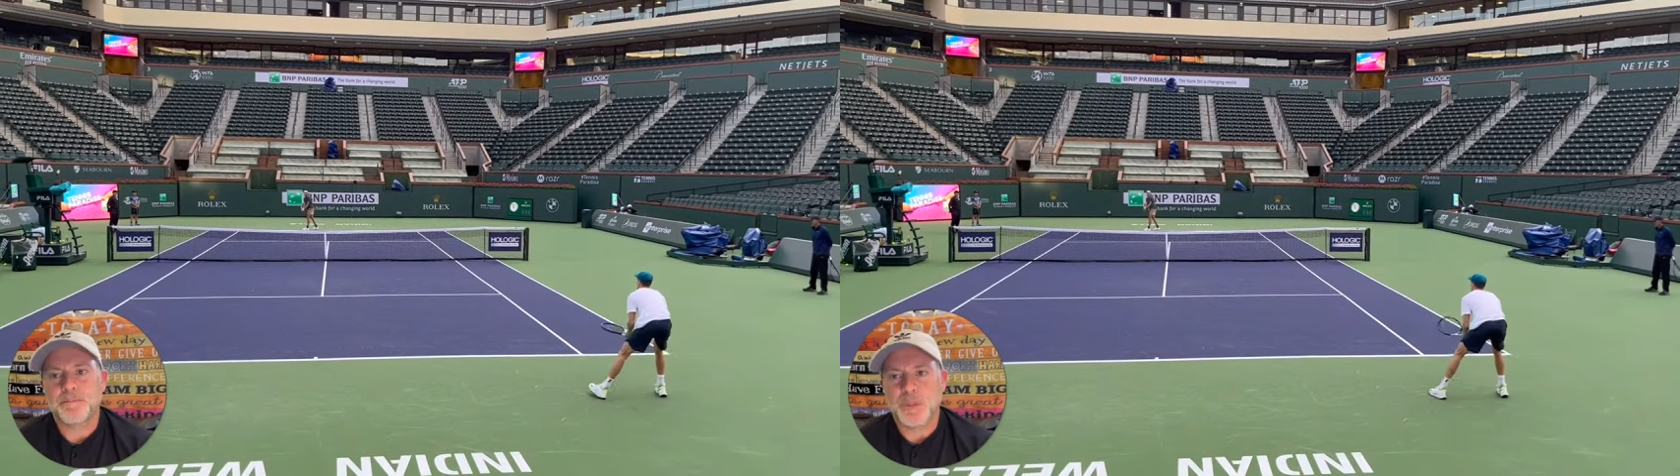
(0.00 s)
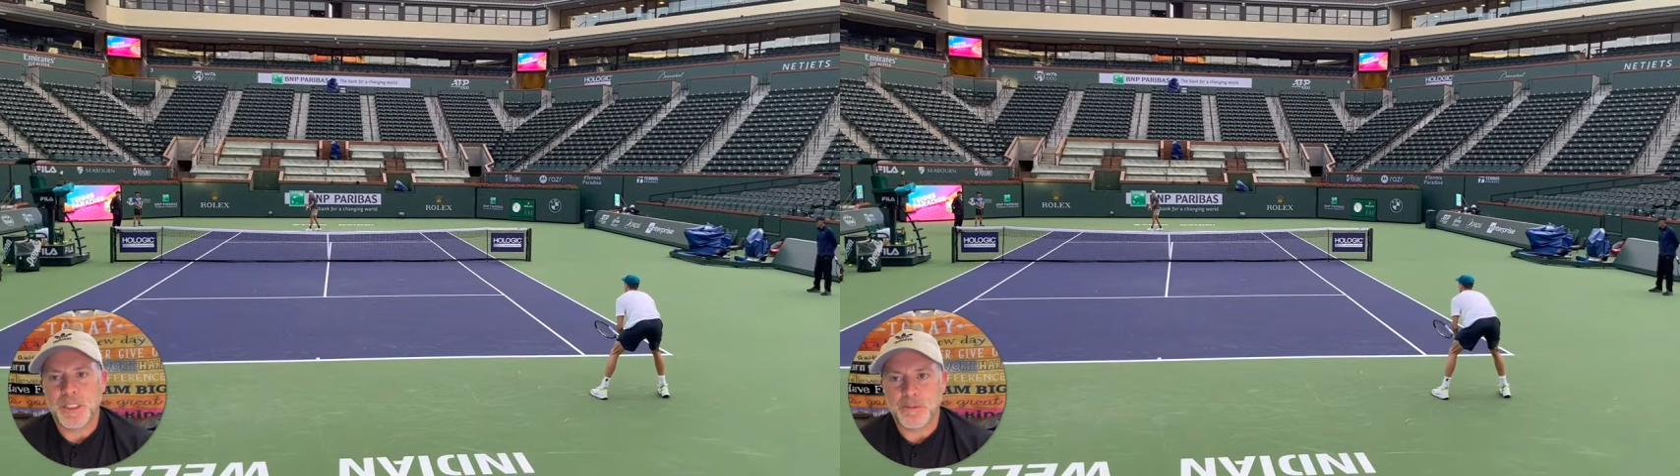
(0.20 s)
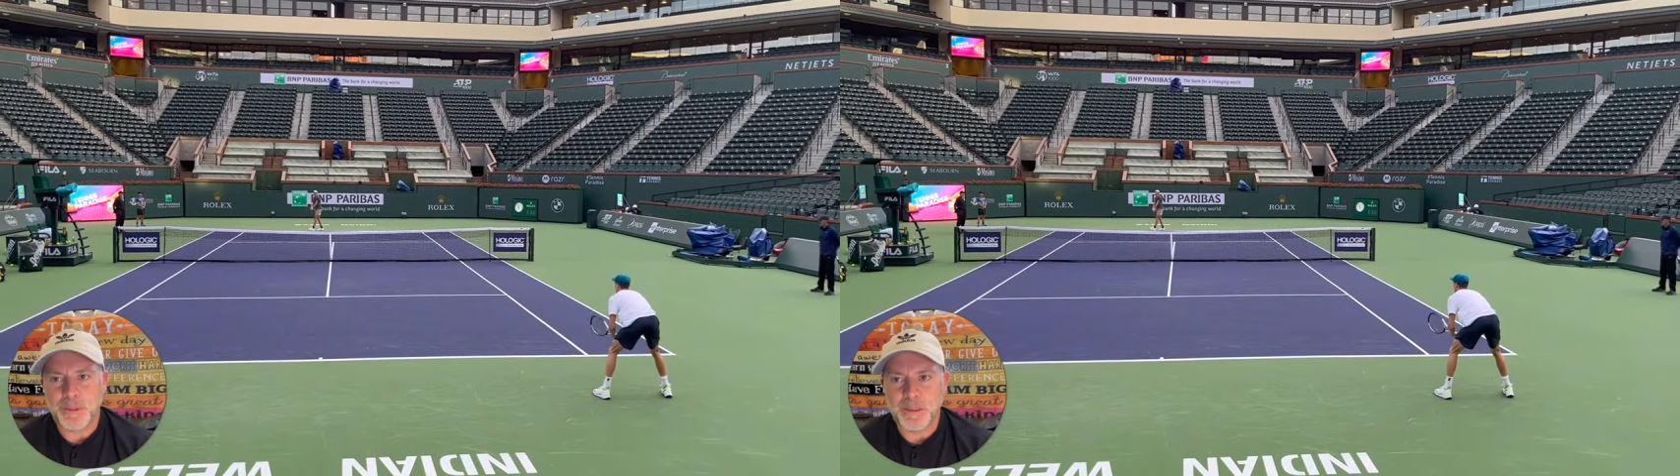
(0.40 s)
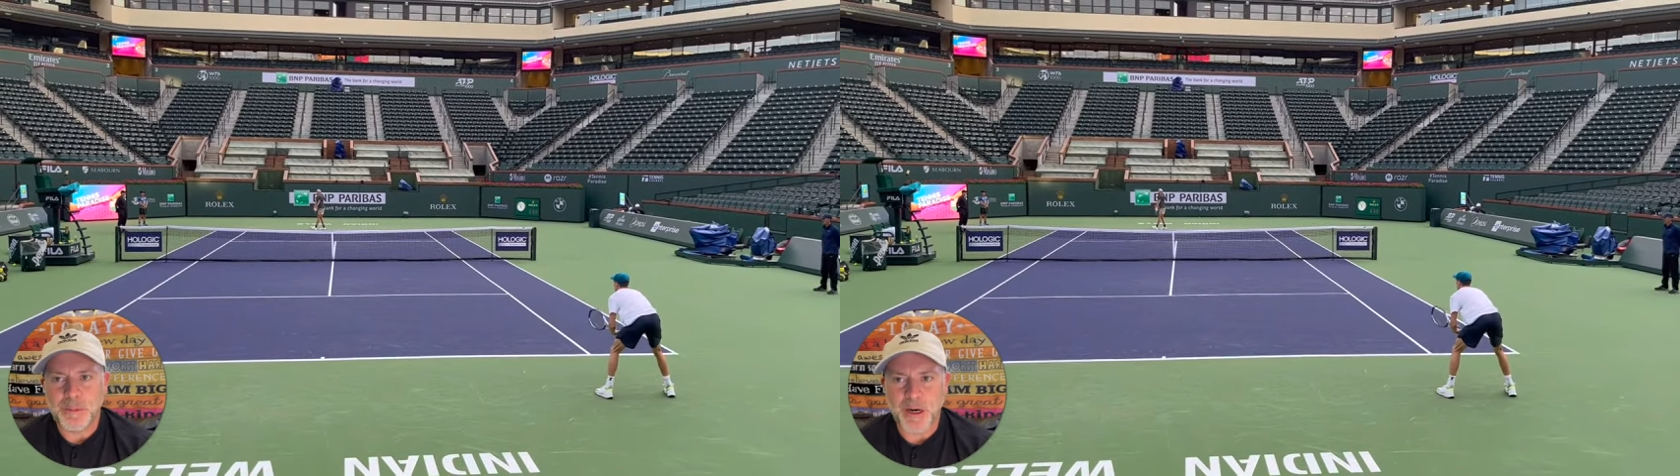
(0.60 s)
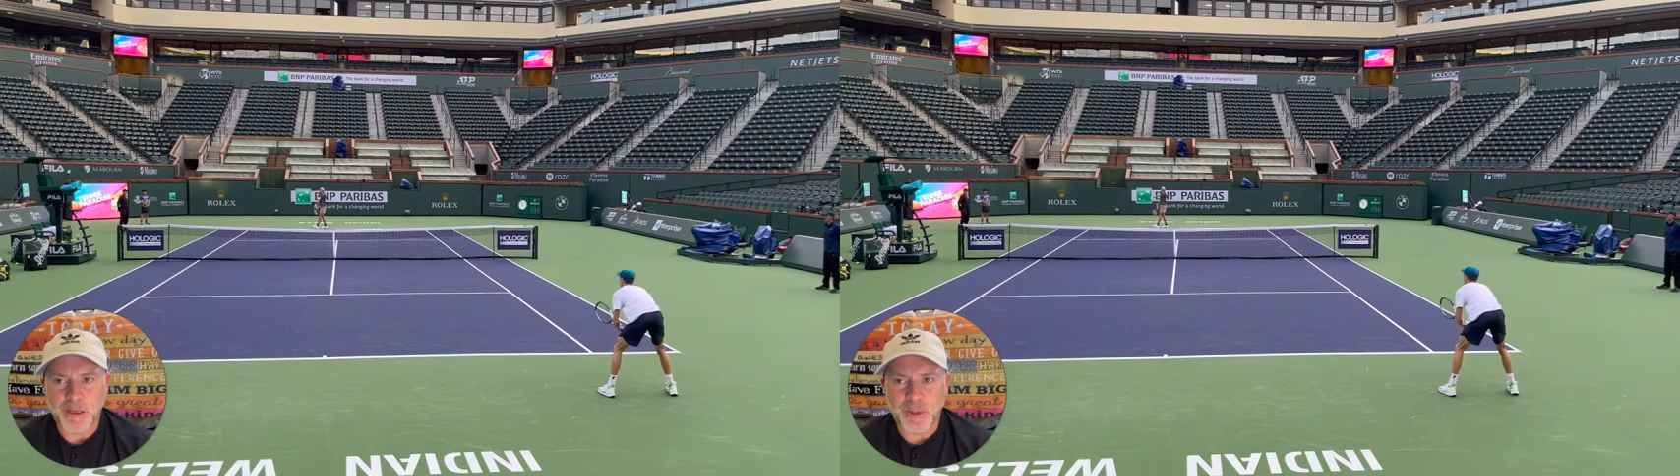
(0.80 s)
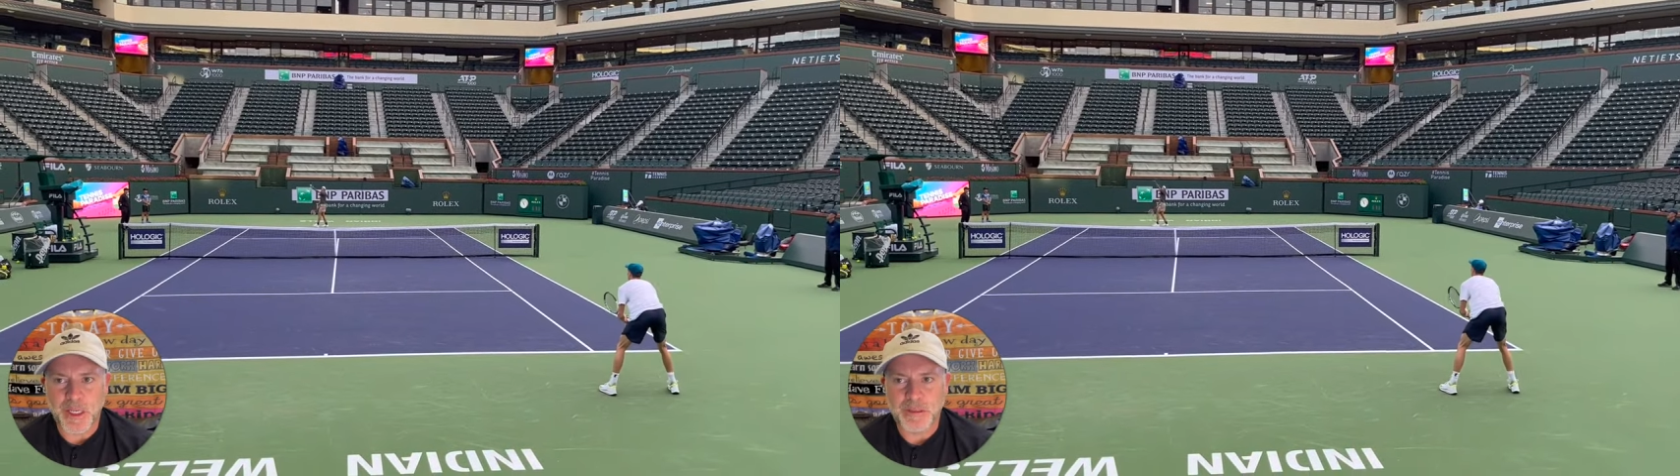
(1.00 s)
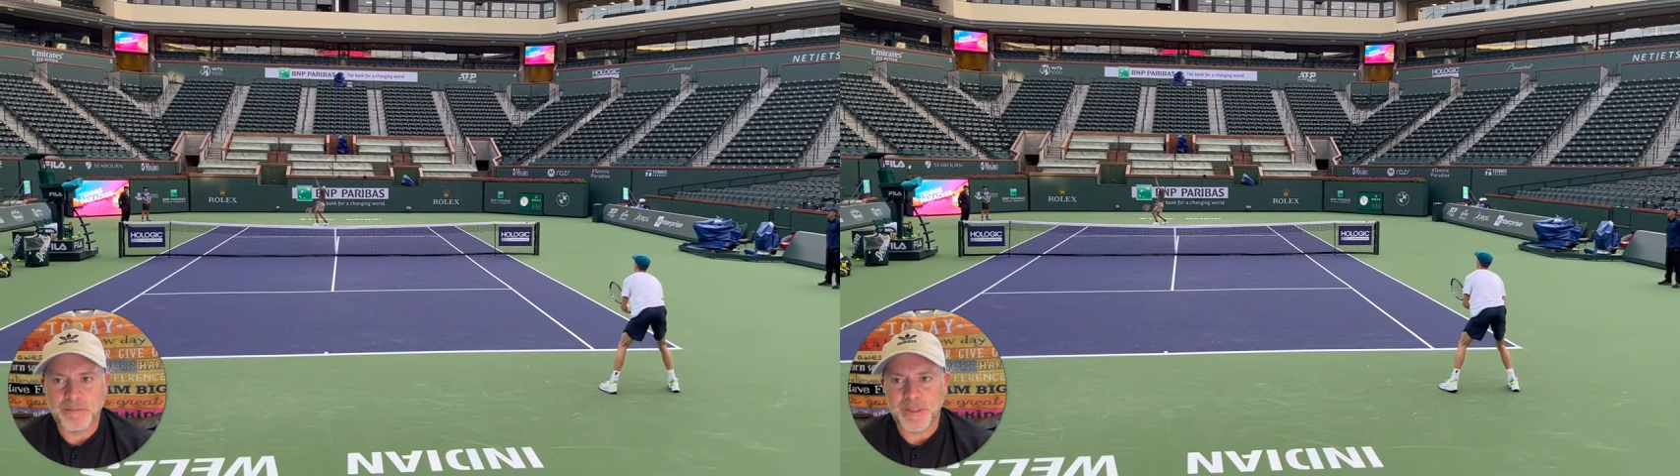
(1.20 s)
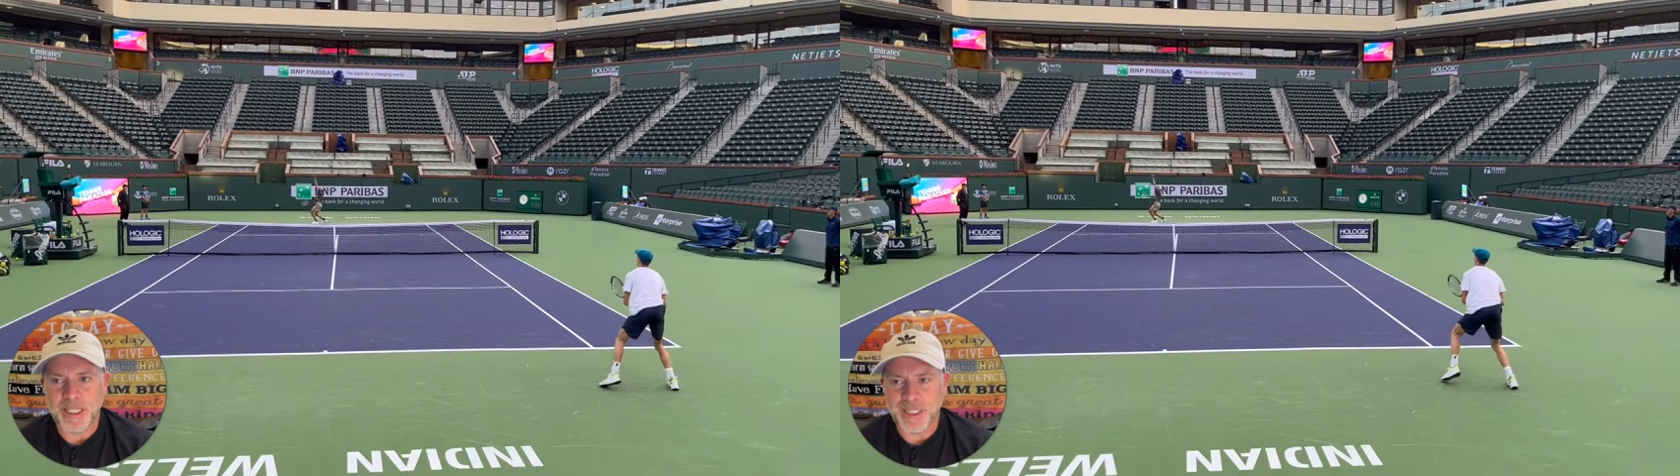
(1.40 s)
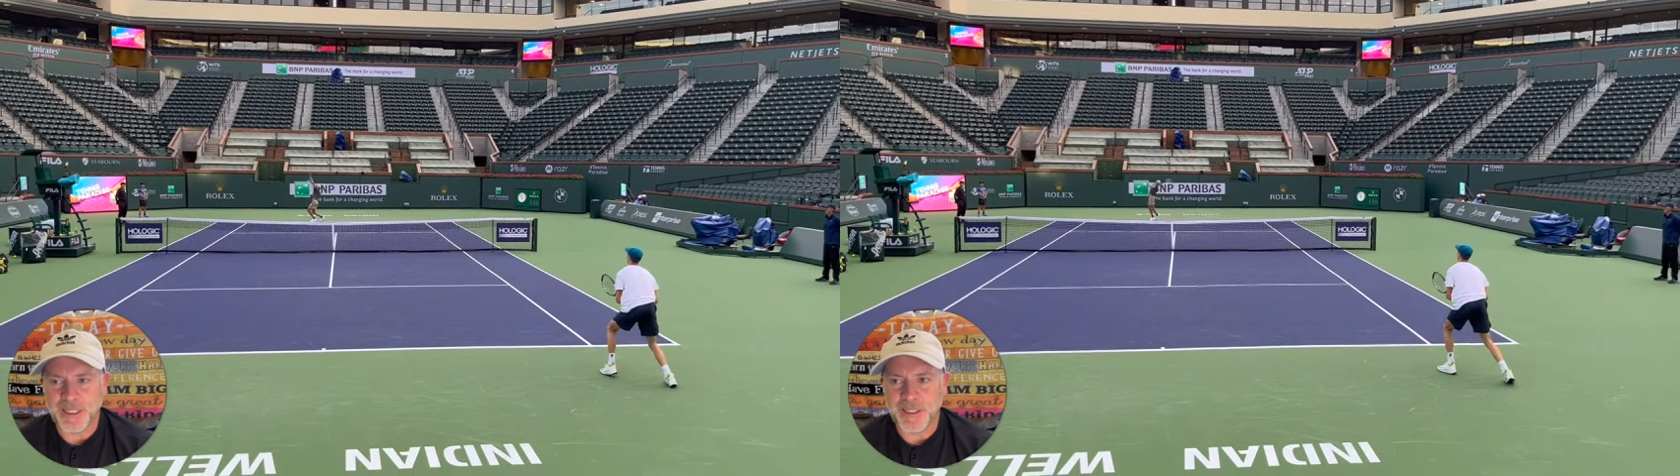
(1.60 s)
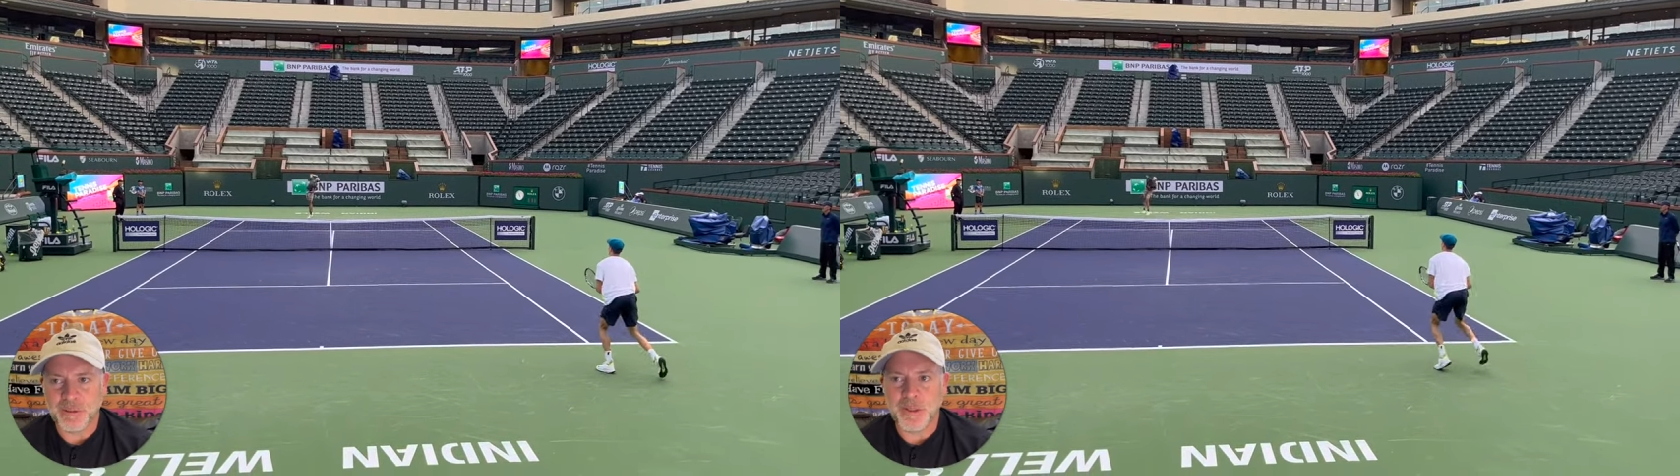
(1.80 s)
BNP Paribas at
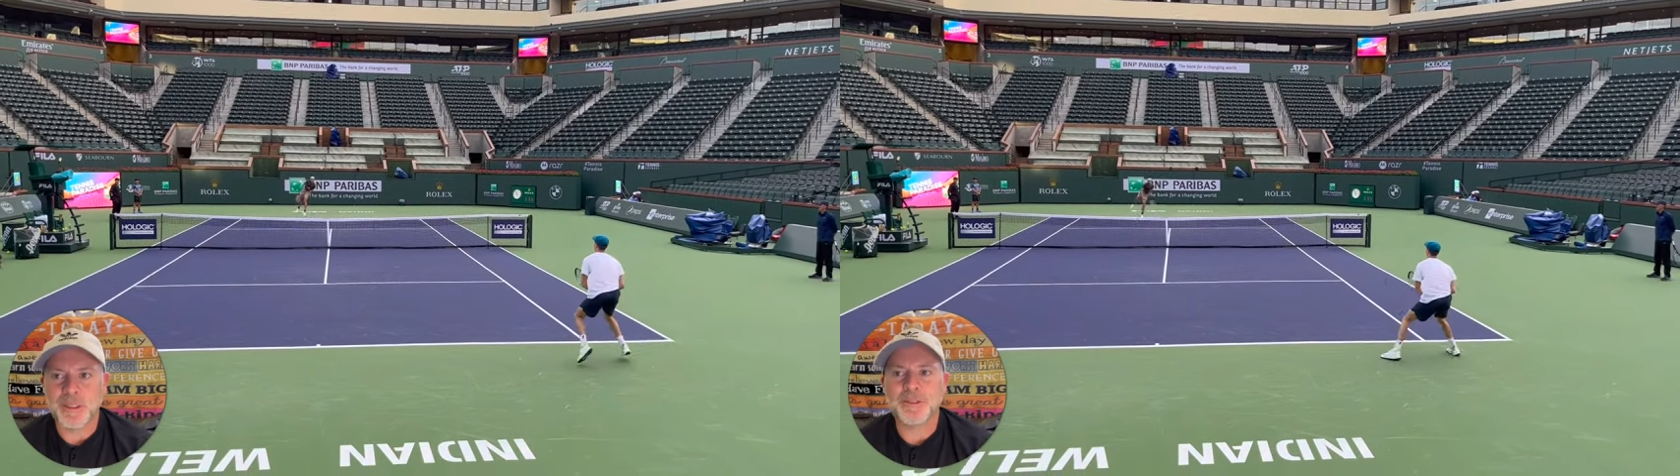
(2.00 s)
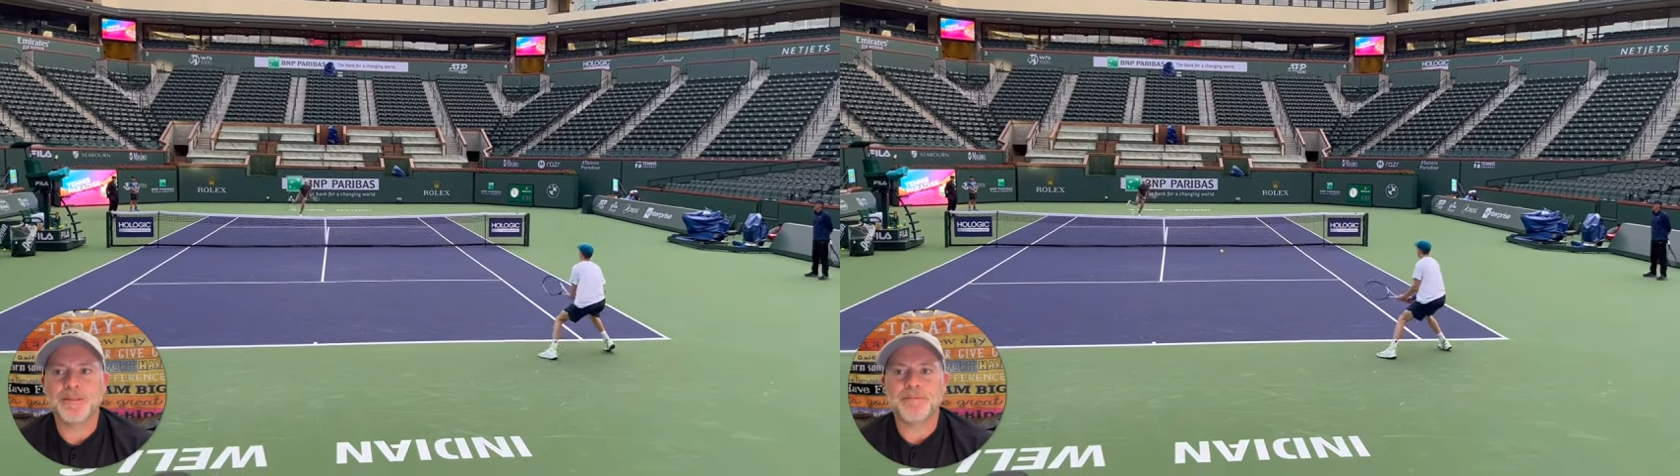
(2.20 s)
Indian Wells.